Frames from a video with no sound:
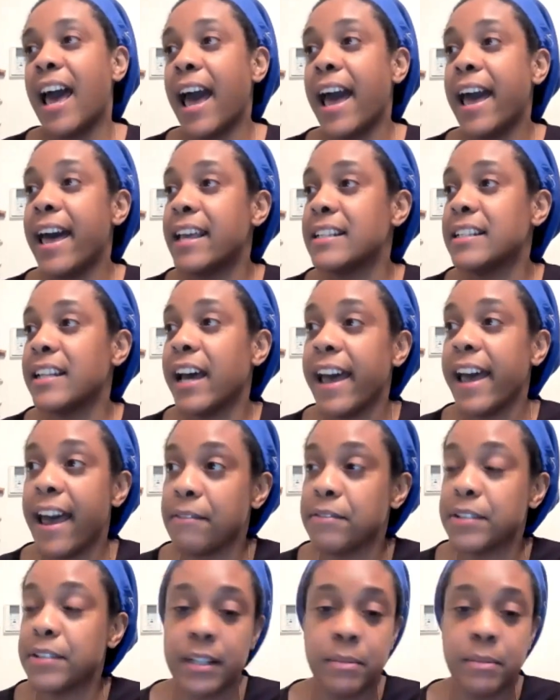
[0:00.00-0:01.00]
And I
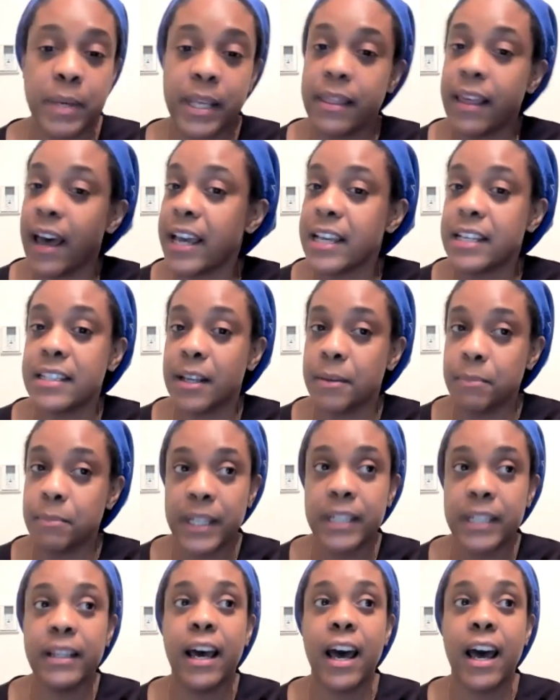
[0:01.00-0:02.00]
have to admit that is
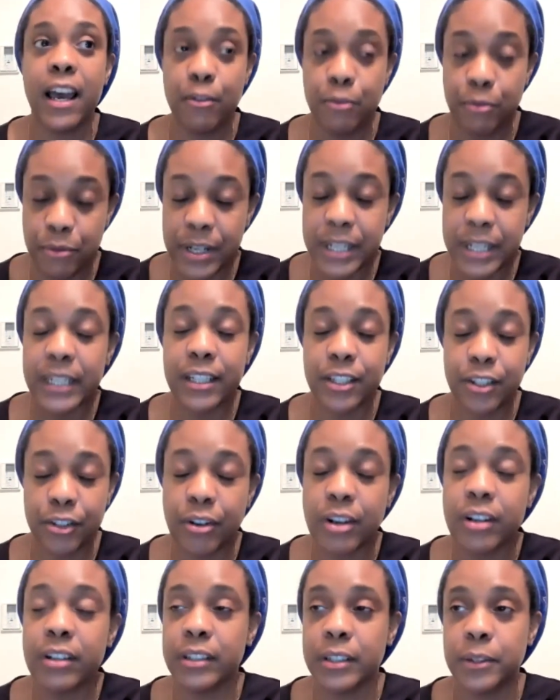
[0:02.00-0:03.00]
something that I really
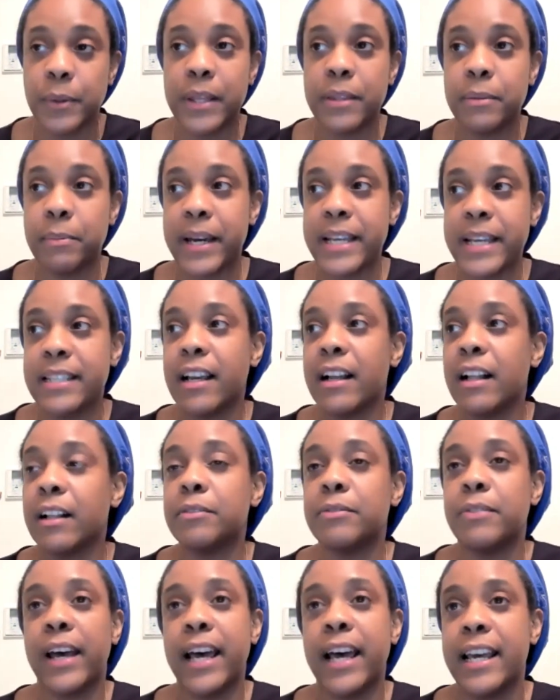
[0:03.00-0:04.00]
struggled with
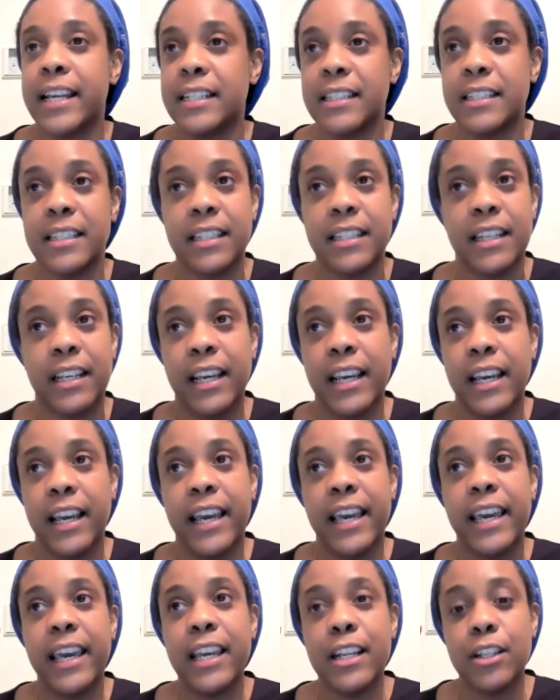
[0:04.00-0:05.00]
myself, and
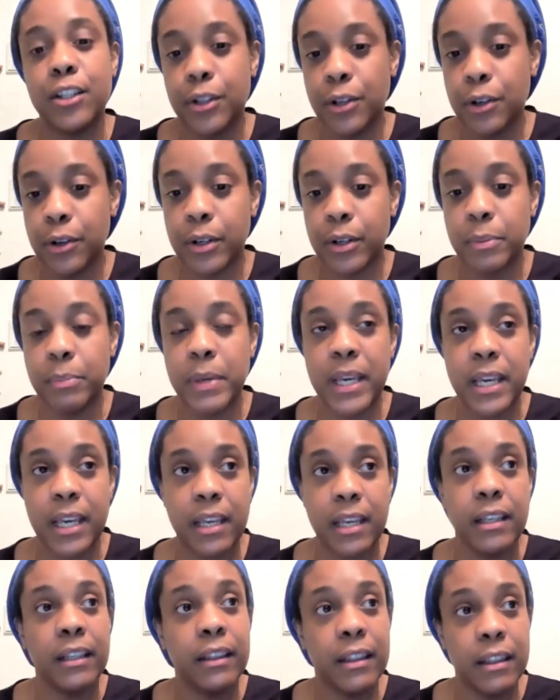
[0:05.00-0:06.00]
it took
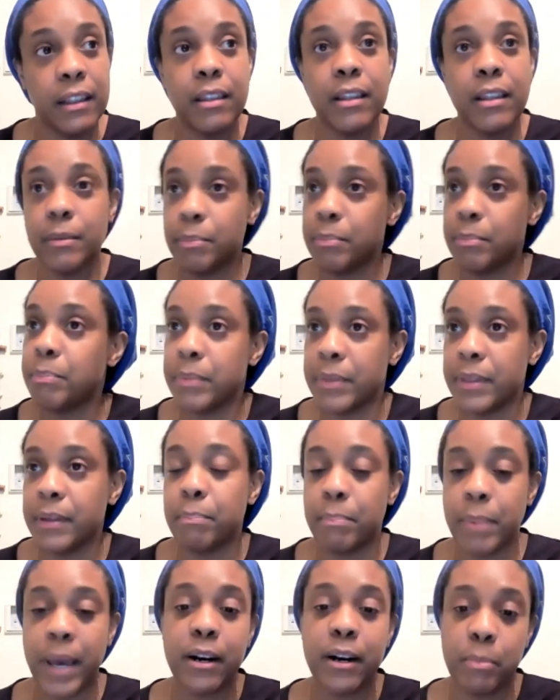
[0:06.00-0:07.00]
me the
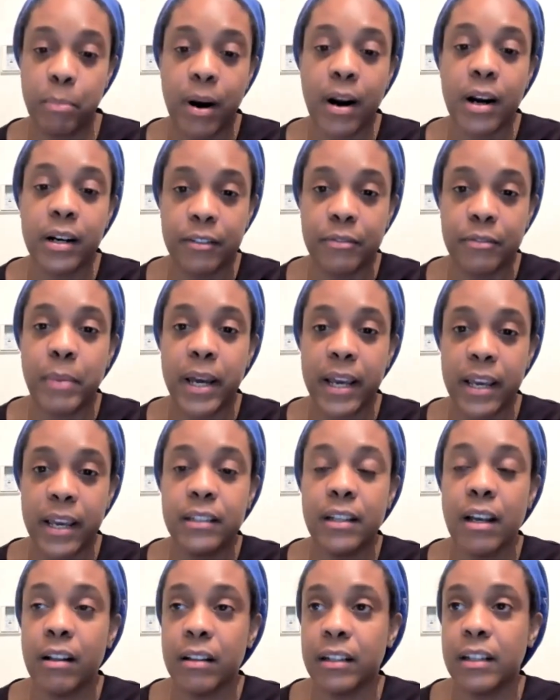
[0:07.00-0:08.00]
better part of my
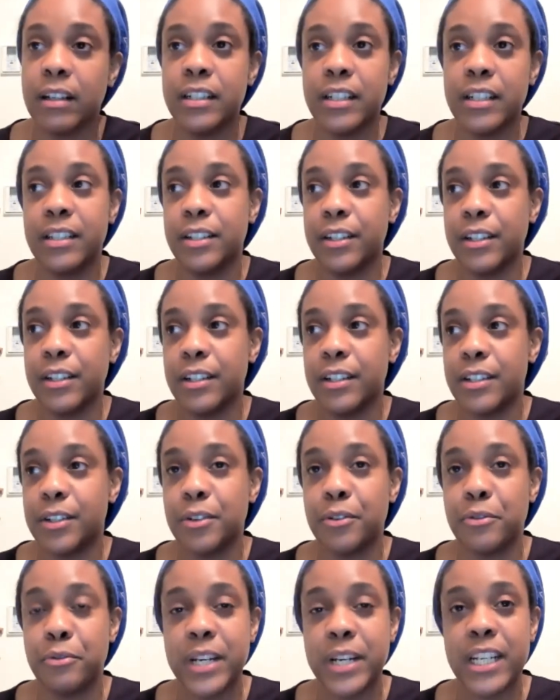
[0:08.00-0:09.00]
adulthood
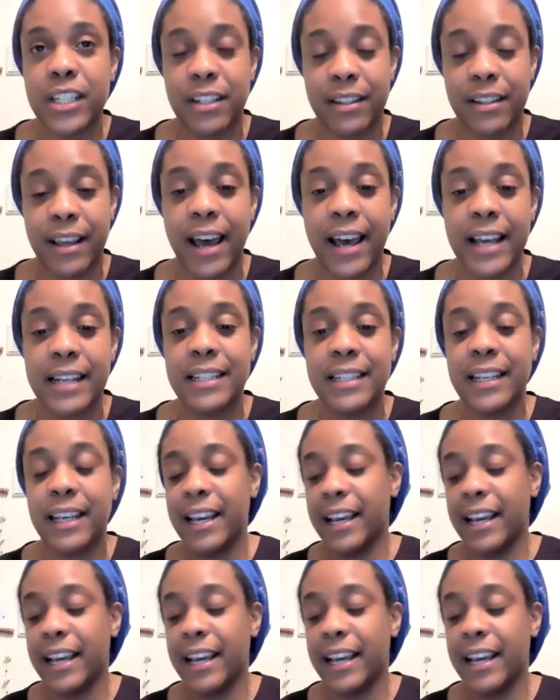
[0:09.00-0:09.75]
to reach that